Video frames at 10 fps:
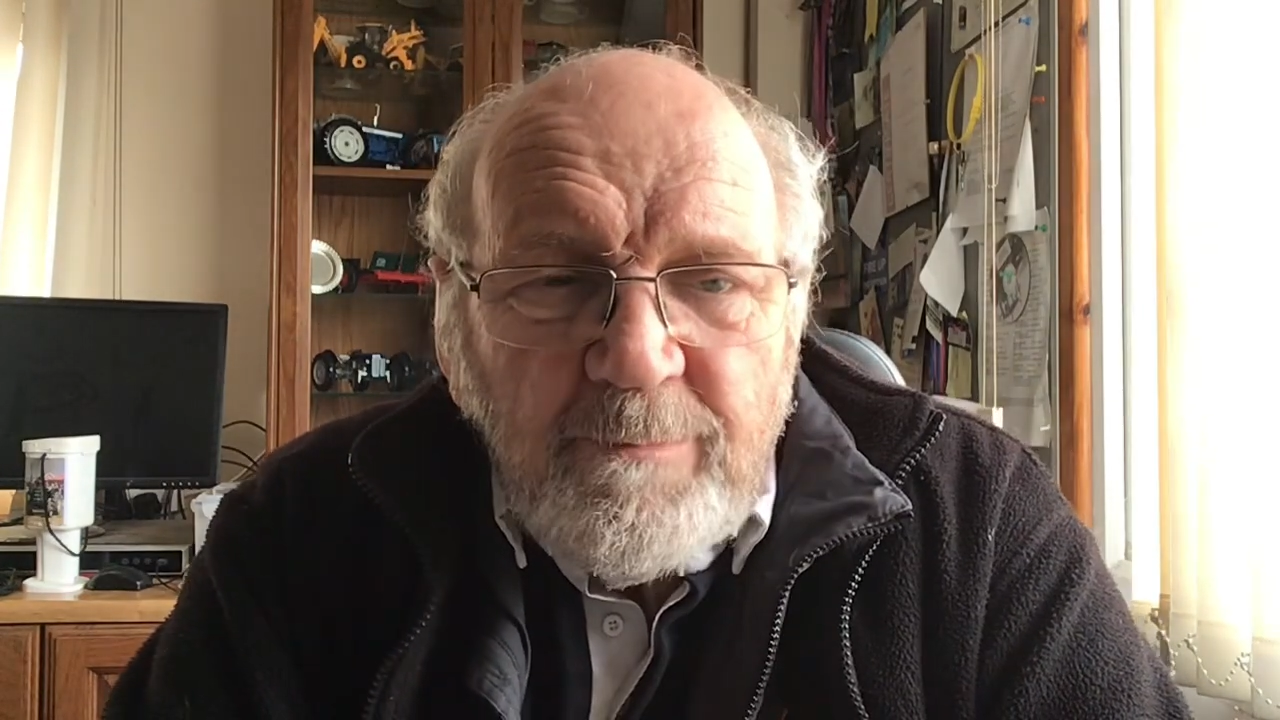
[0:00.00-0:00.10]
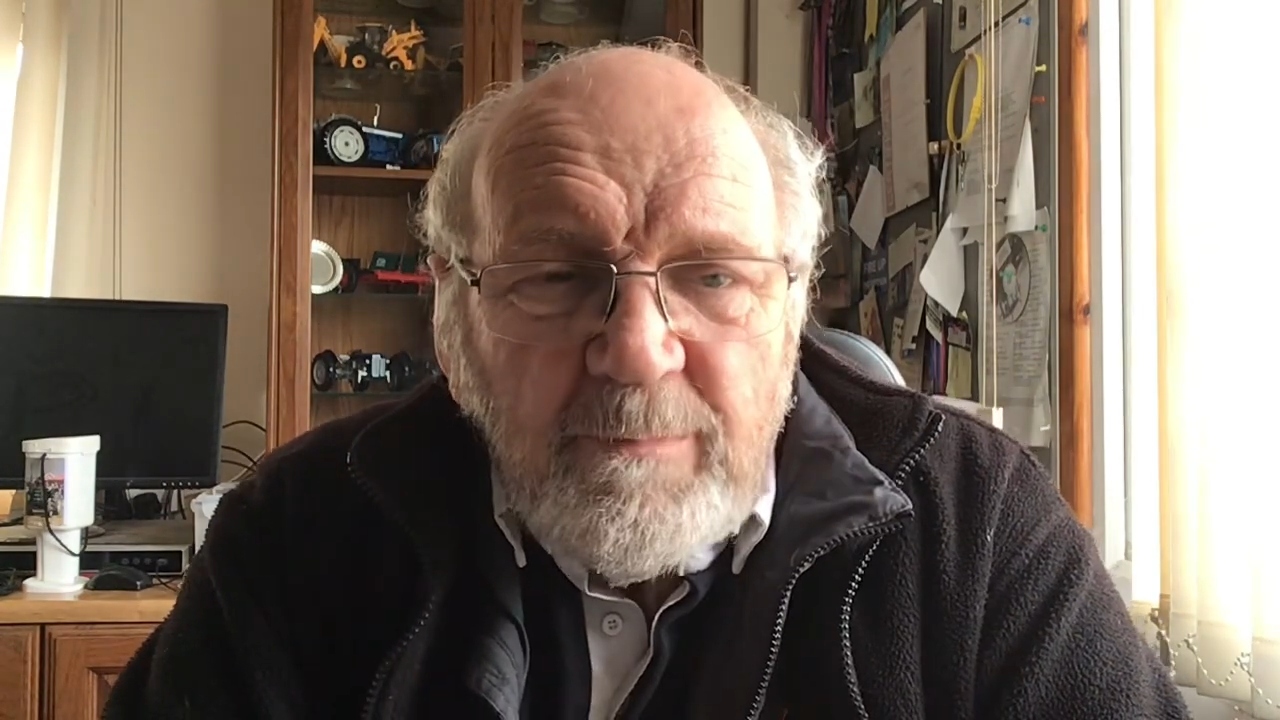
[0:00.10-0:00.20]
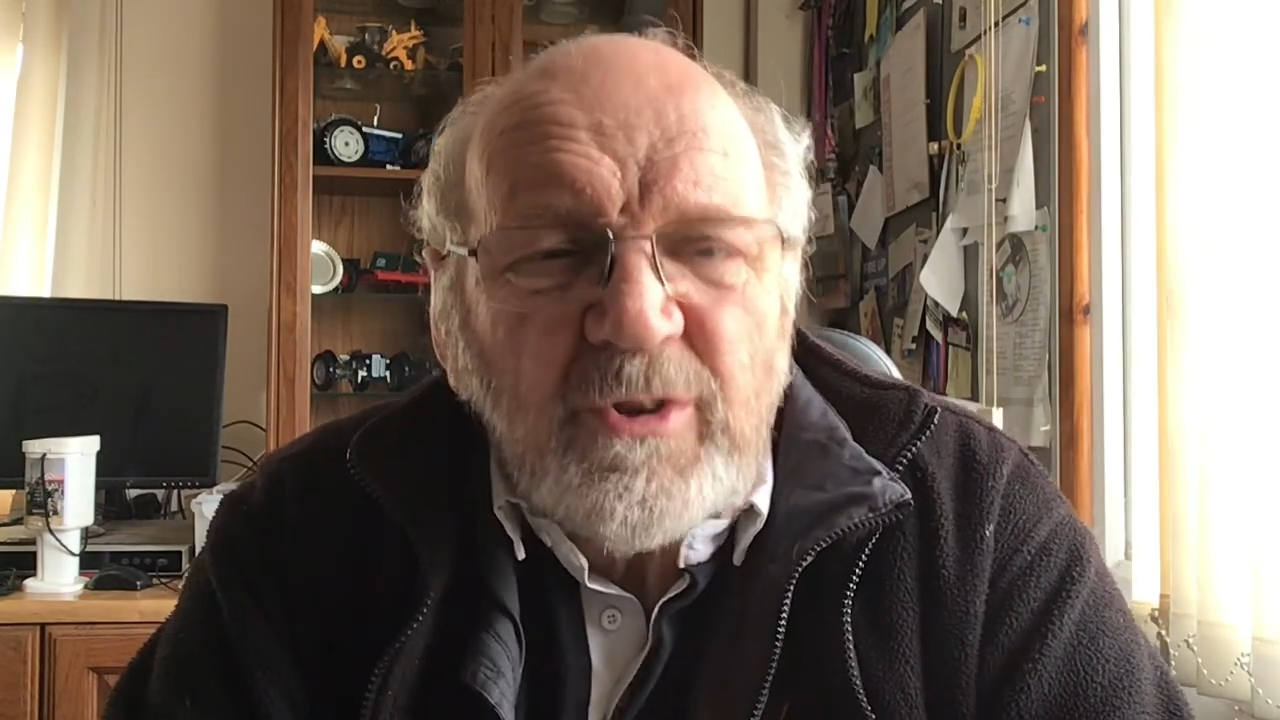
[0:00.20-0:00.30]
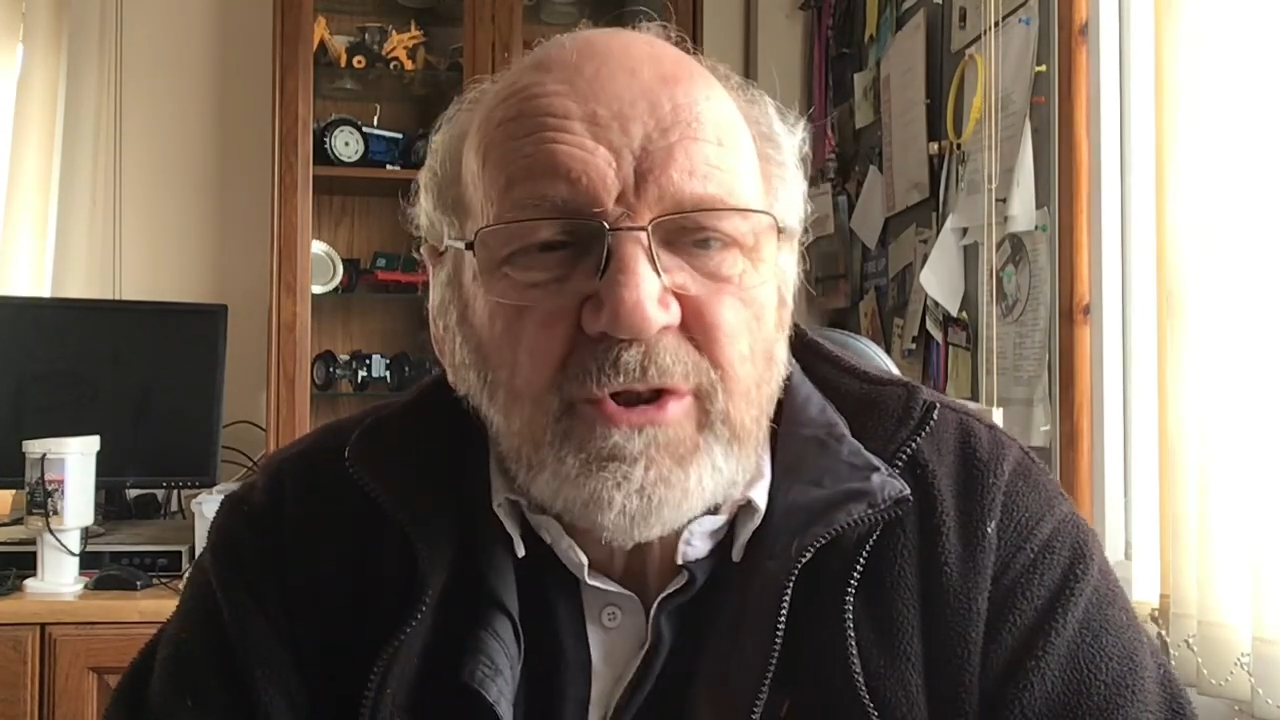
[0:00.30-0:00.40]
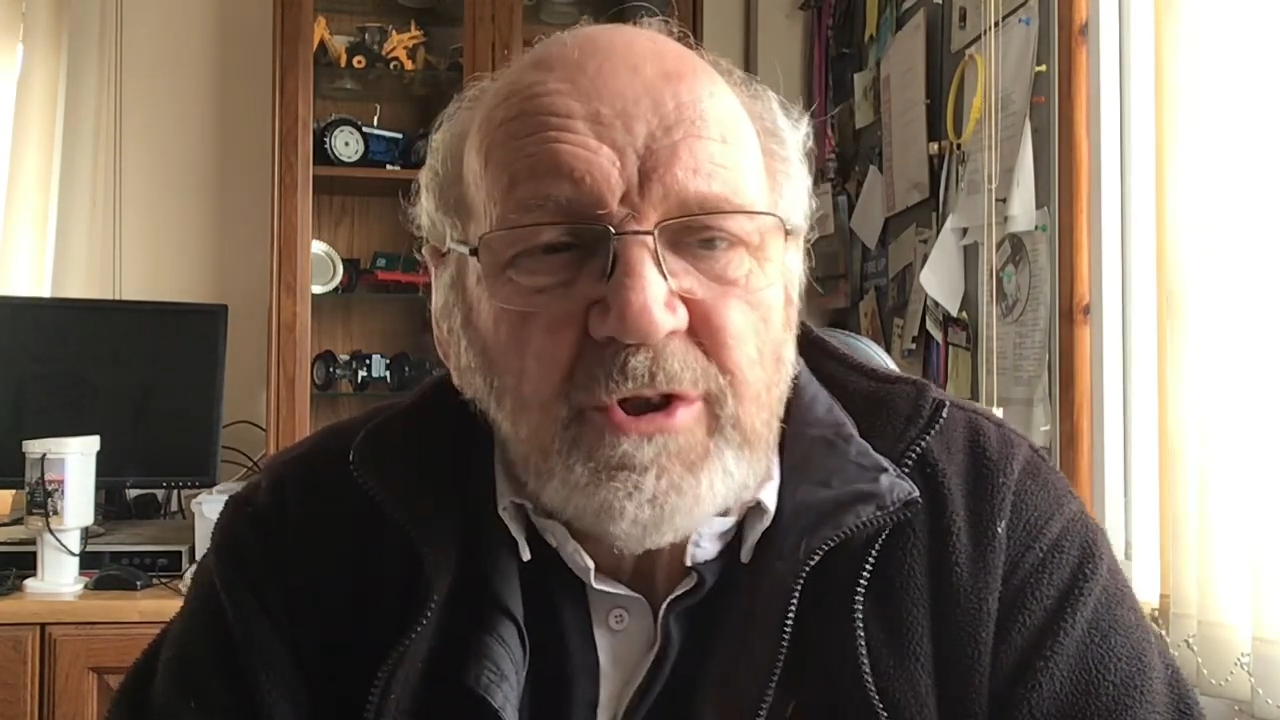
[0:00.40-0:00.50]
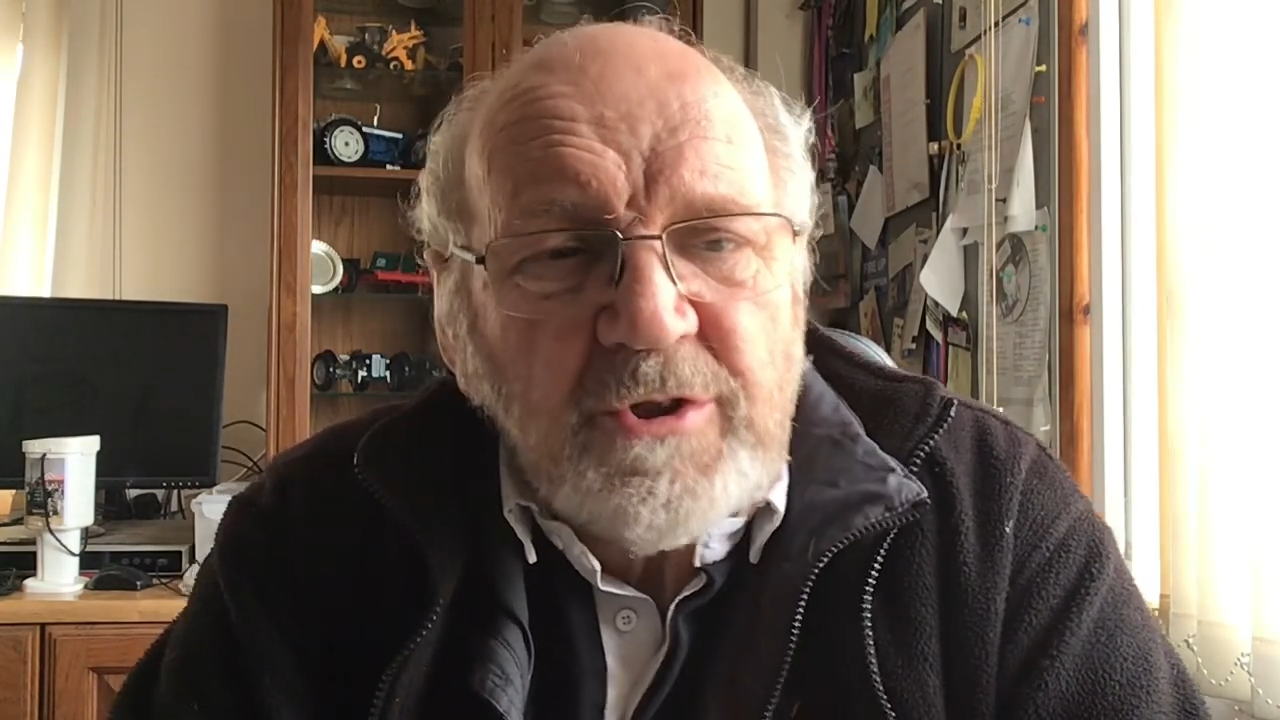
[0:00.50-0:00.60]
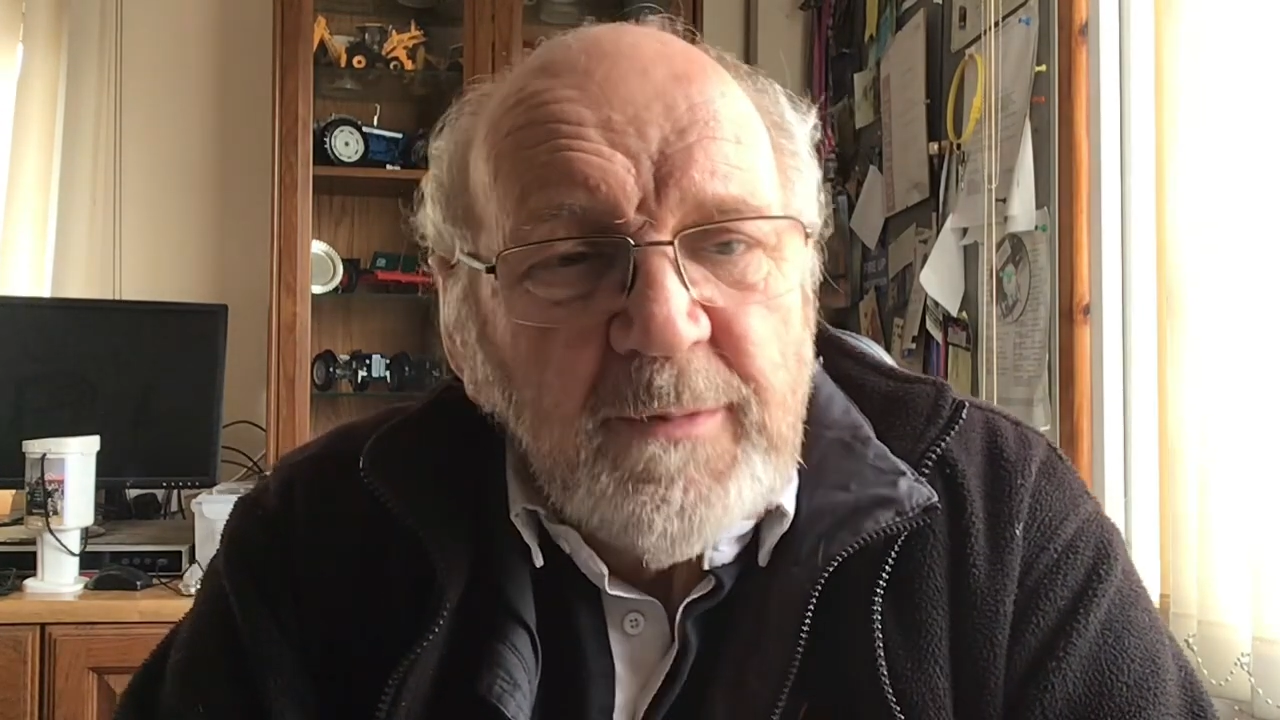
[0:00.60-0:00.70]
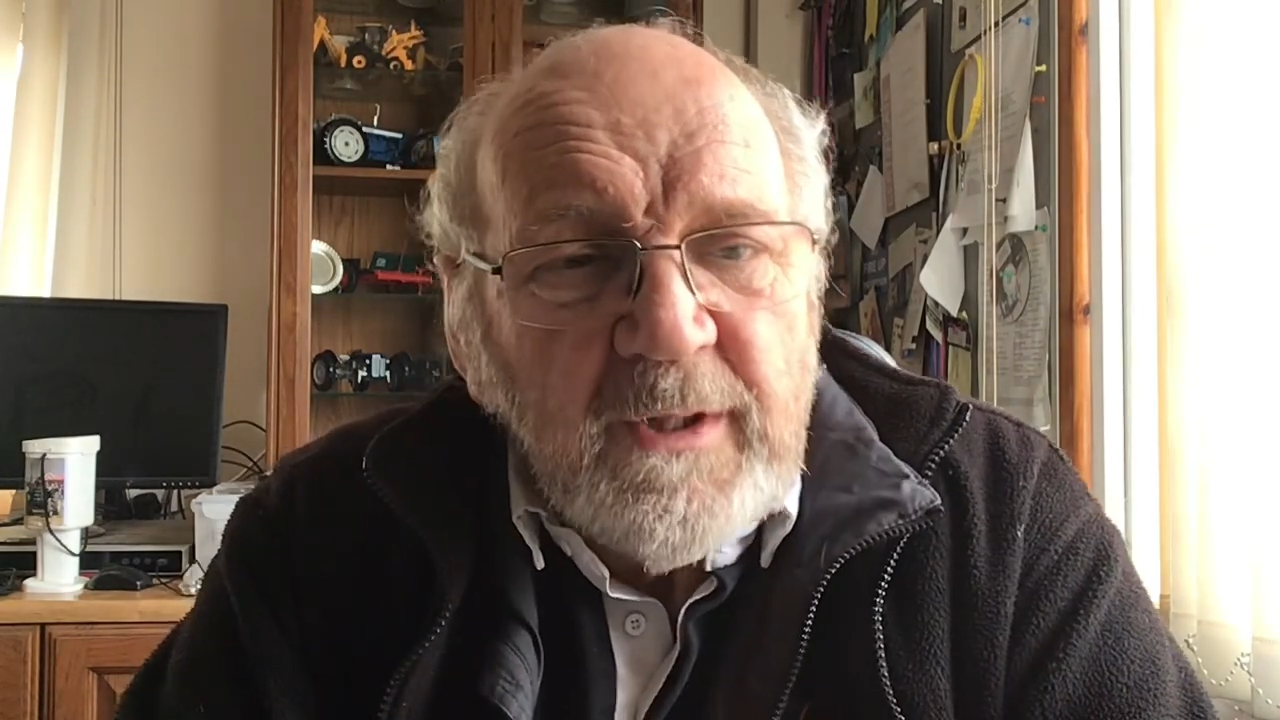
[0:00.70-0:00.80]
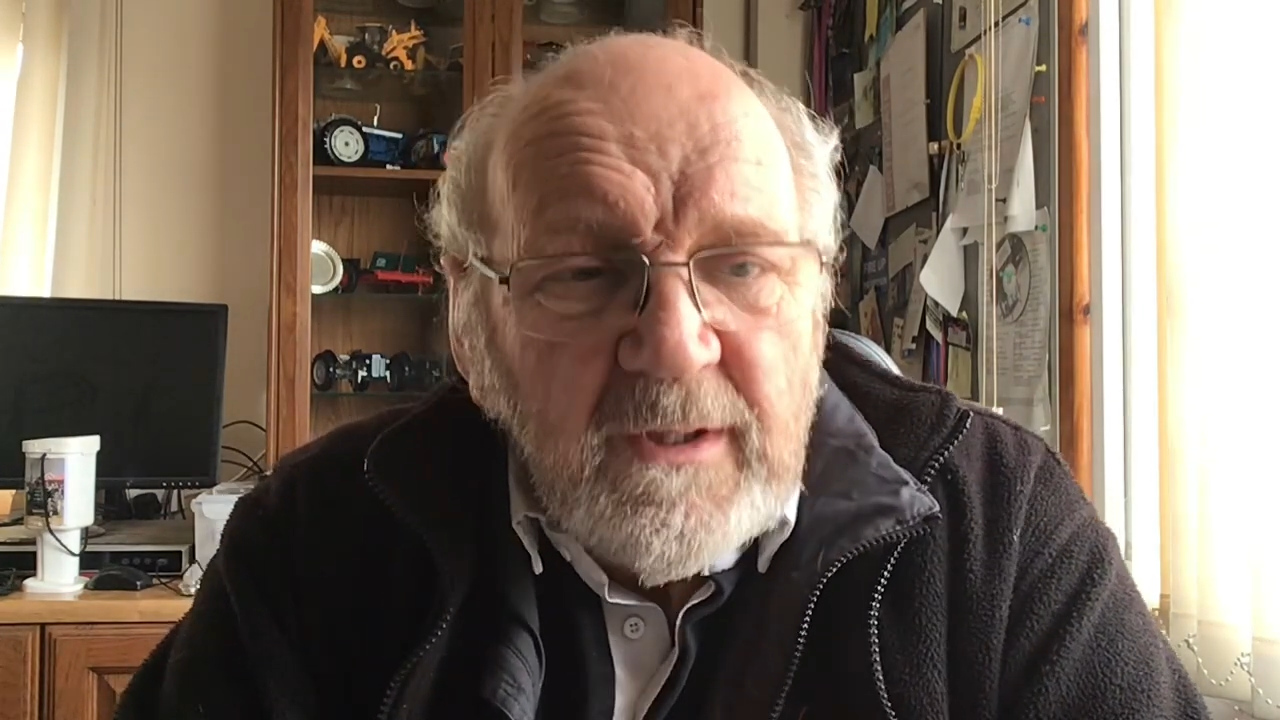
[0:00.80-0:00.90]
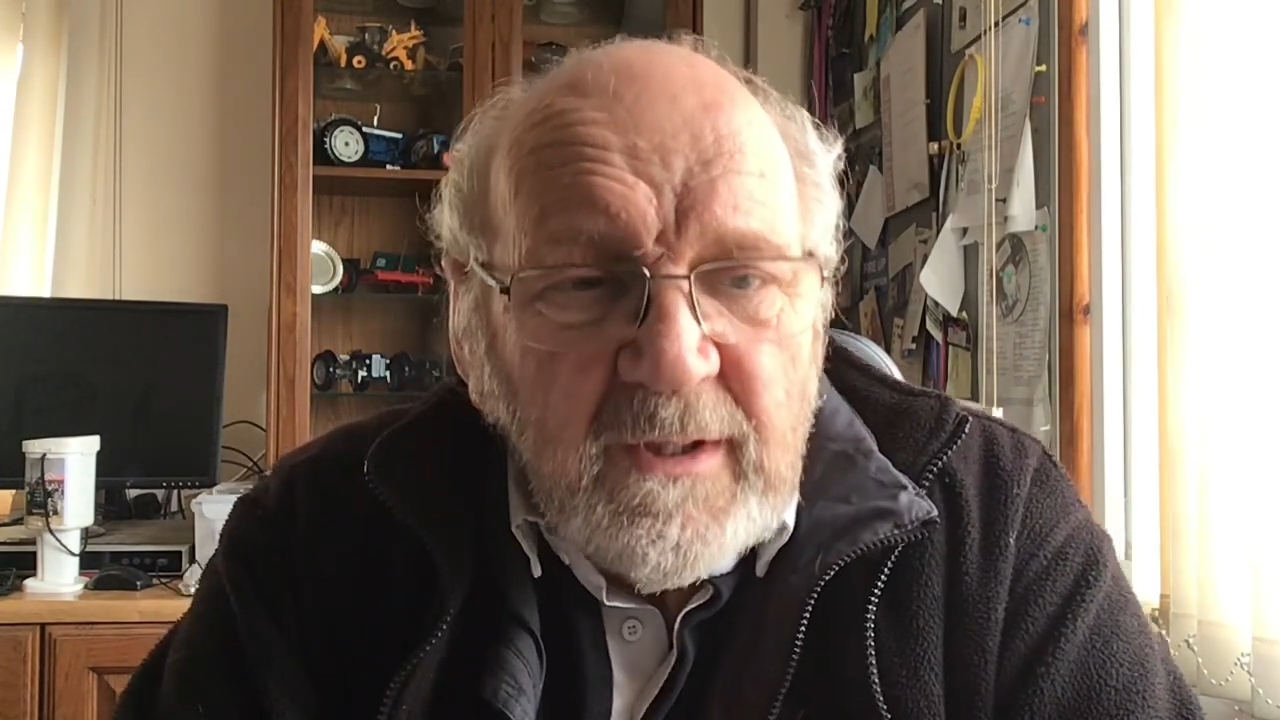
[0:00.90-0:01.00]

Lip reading: but trust me,